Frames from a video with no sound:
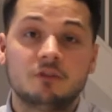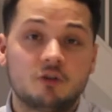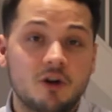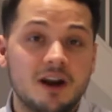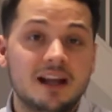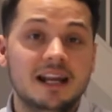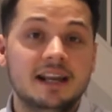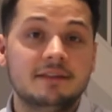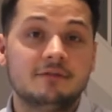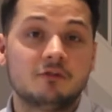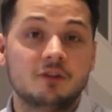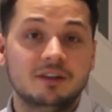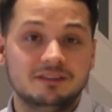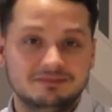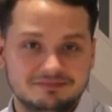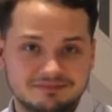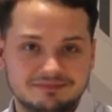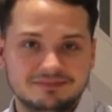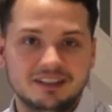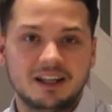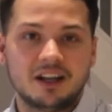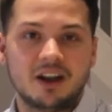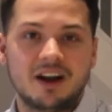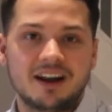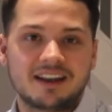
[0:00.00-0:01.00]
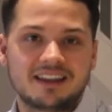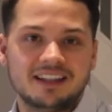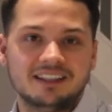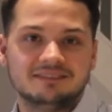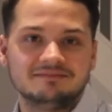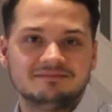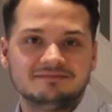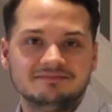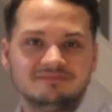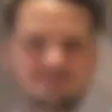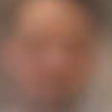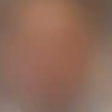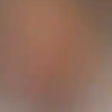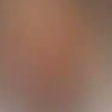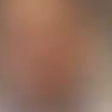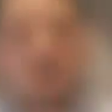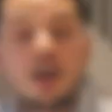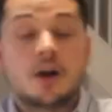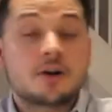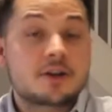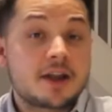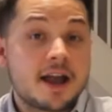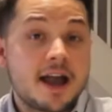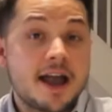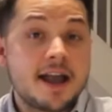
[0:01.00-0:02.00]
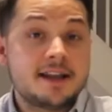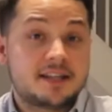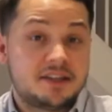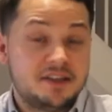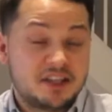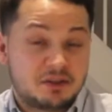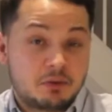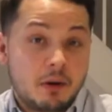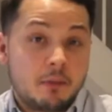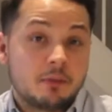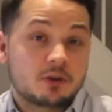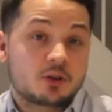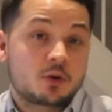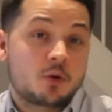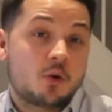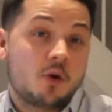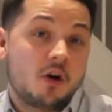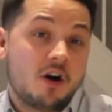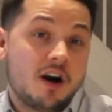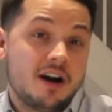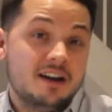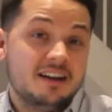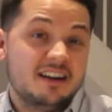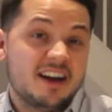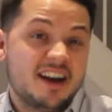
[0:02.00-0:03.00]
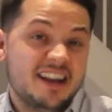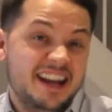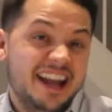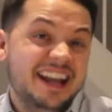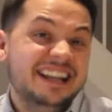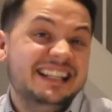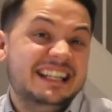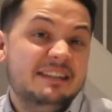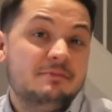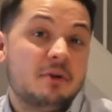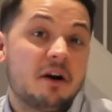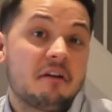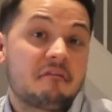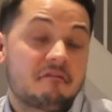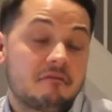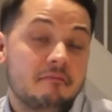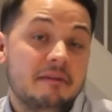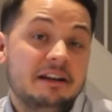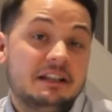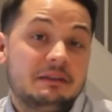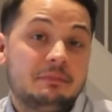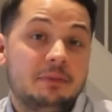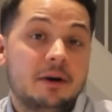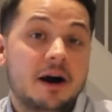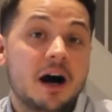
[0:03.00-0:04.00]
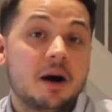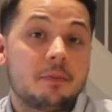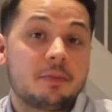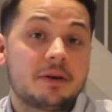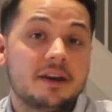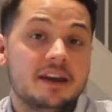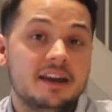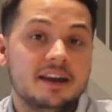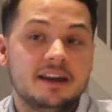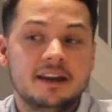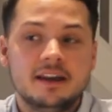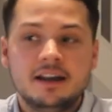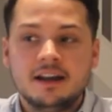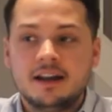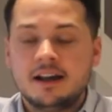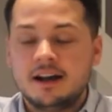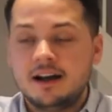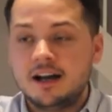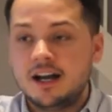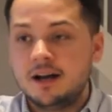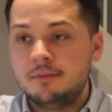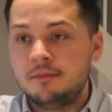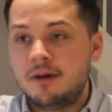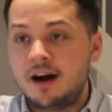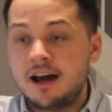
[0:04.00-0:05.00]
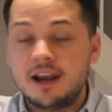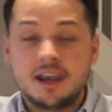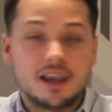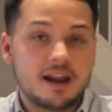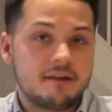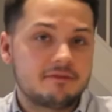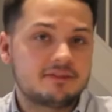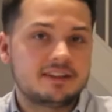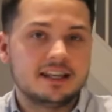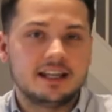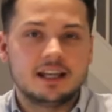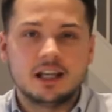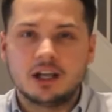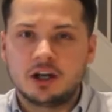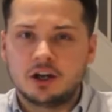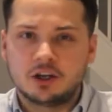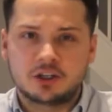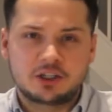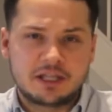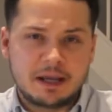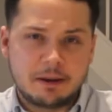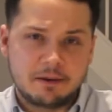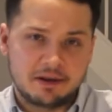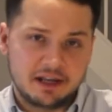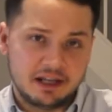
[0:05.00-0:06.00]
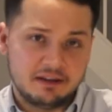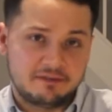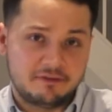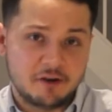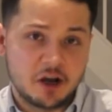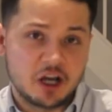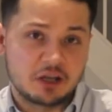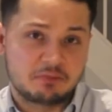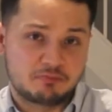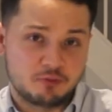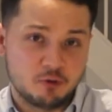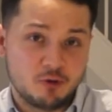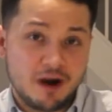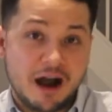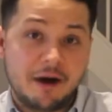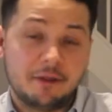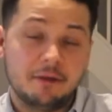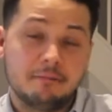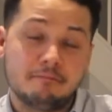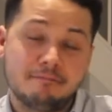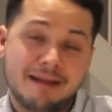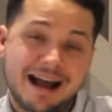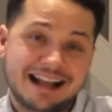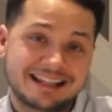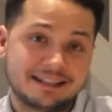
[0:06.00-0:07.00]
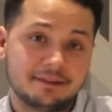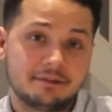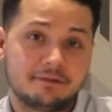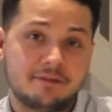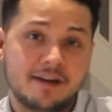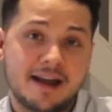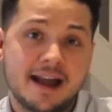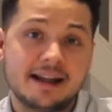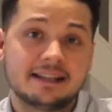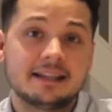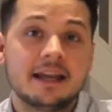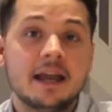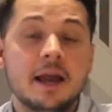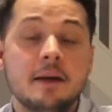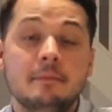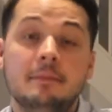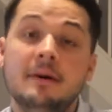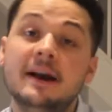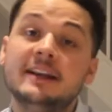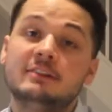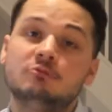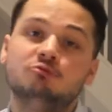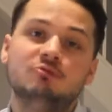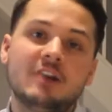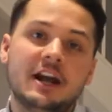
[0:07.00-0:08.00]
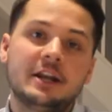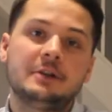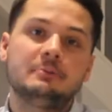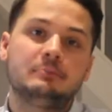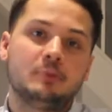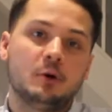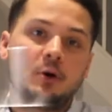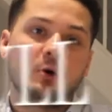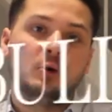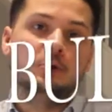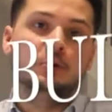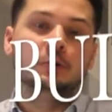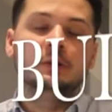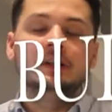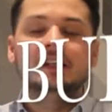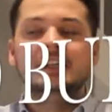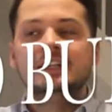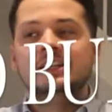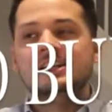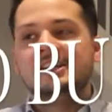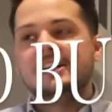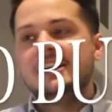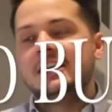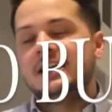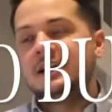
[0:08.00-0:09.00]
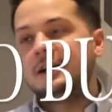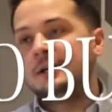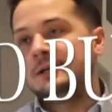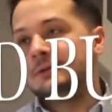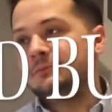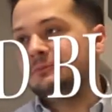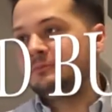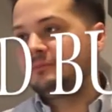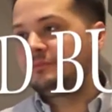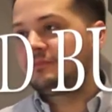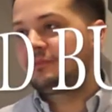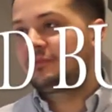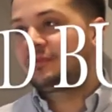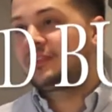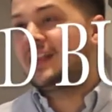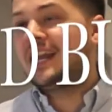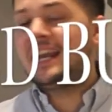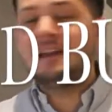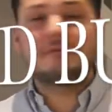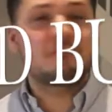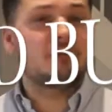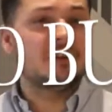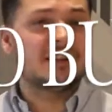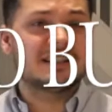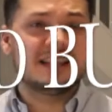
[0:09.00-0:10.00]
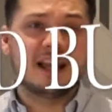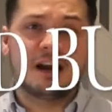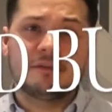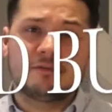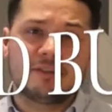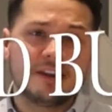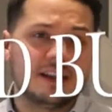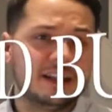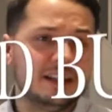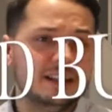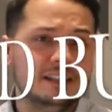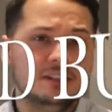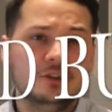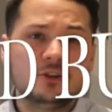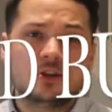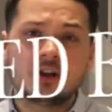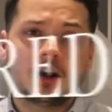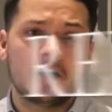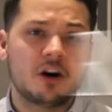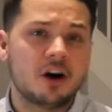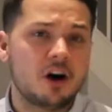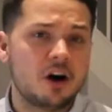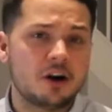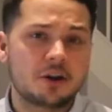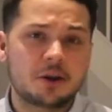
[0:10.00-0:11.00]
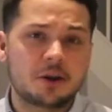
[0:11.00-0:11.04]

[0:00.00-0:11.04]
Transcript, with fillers: Great livery. I like it. Okay, so this one was quite an easy one for me to put up here. Um, I loved it last year when they first brought out the matte effect, but it's Red Bull. Um, the livery's lovely. You can't